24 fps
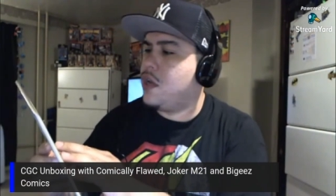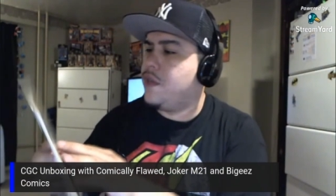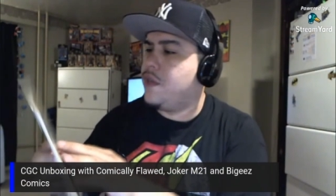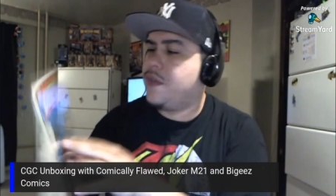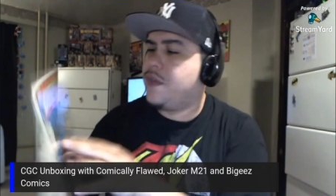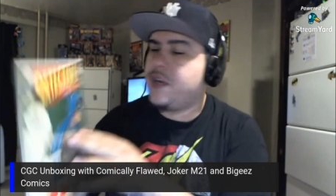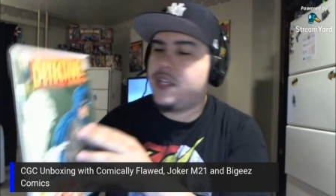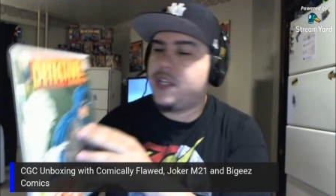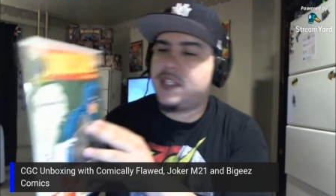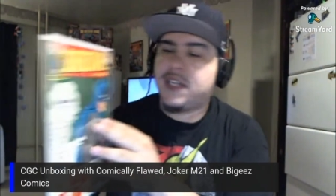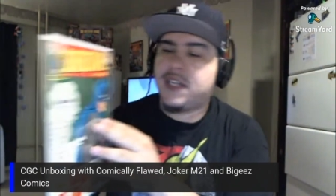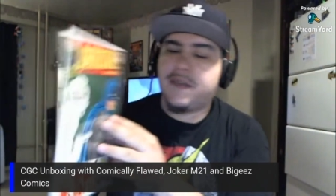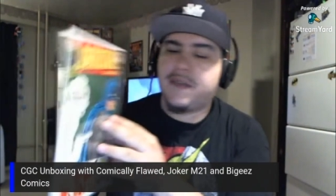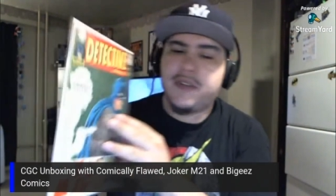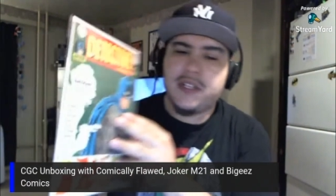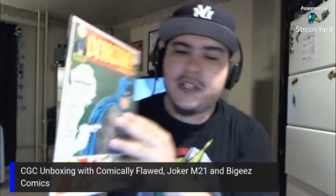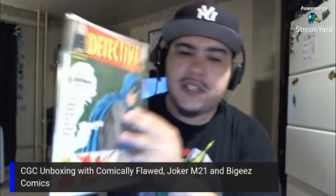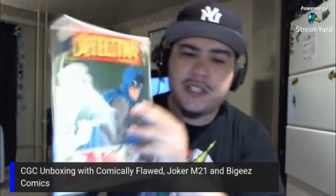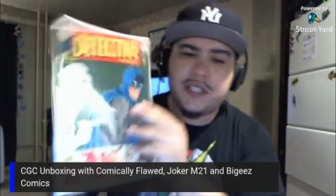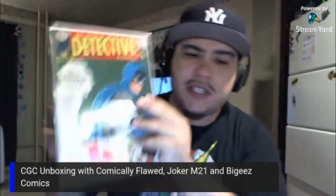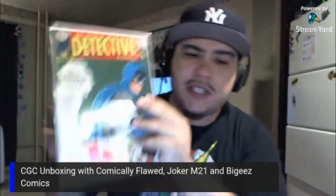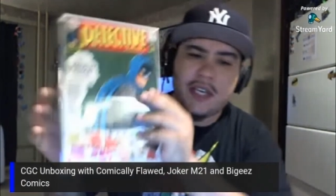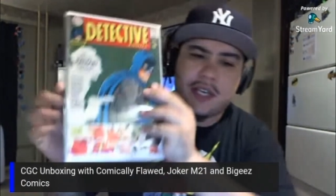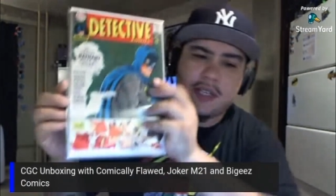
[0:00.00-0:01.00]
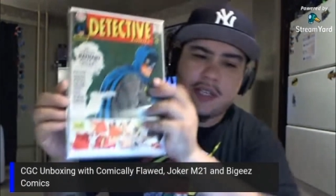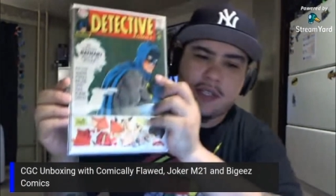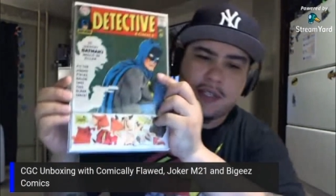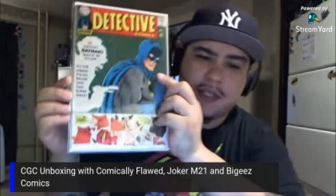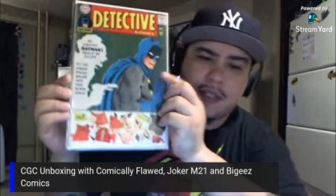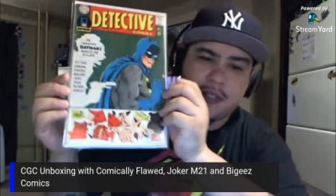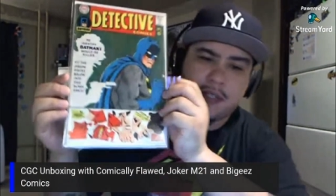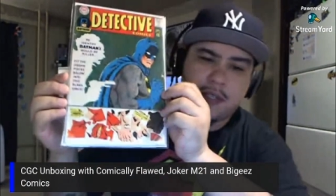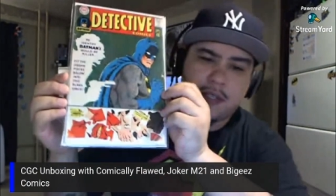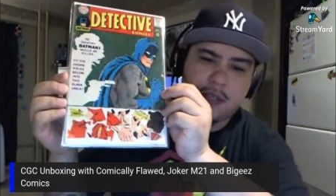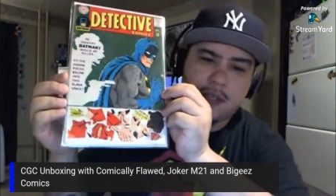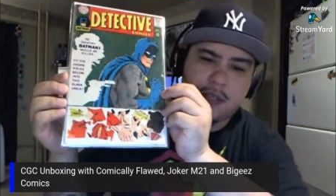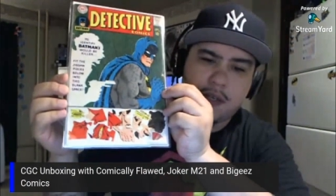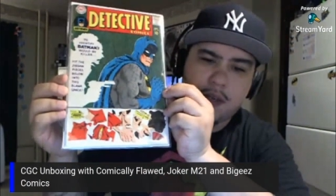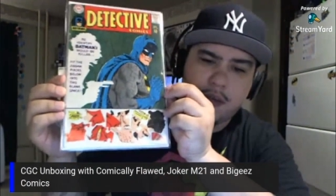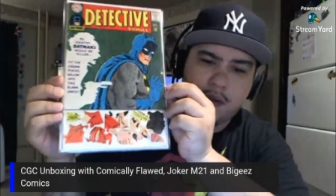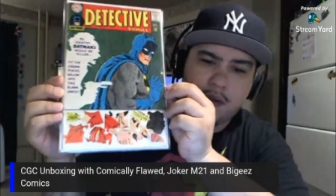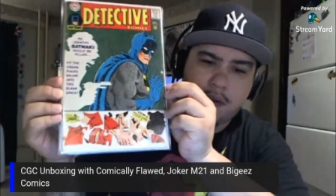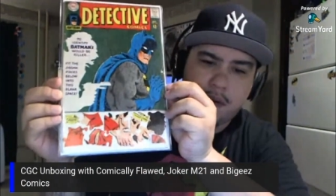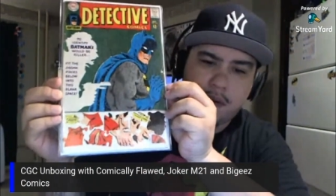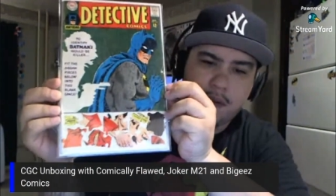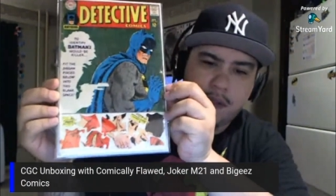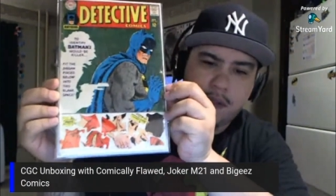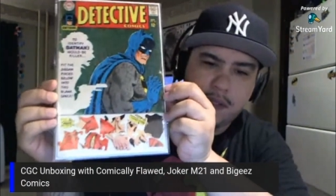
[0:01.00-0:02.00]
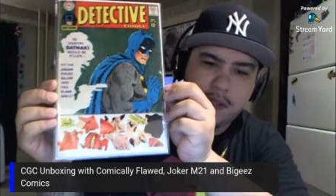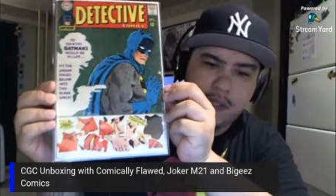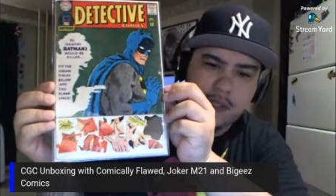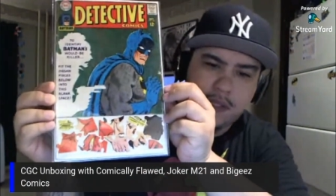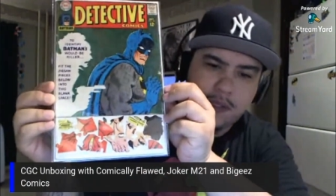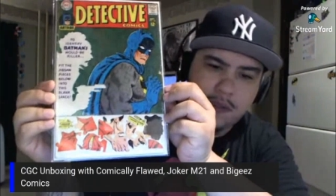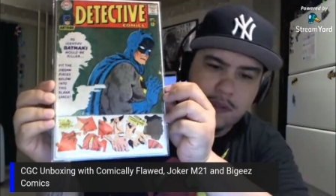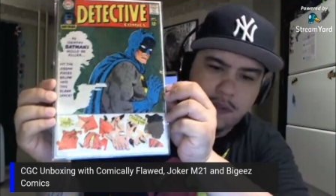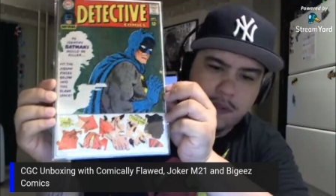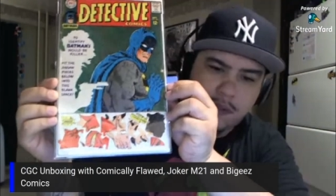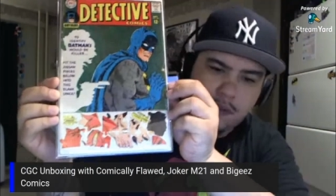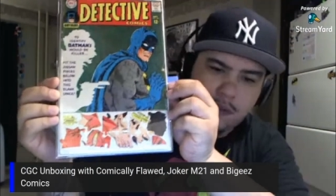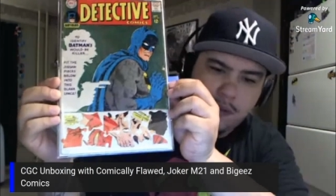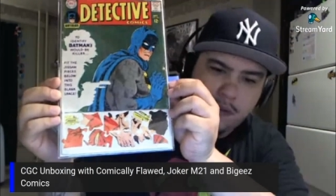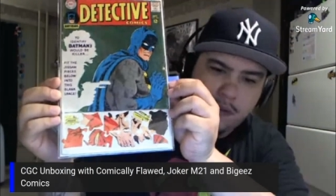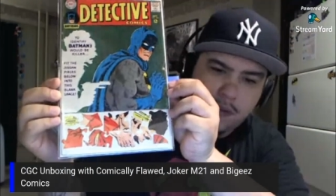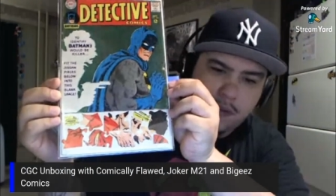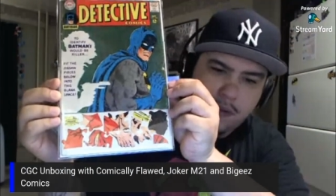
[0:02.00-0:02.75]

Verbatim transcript: 376. Nice.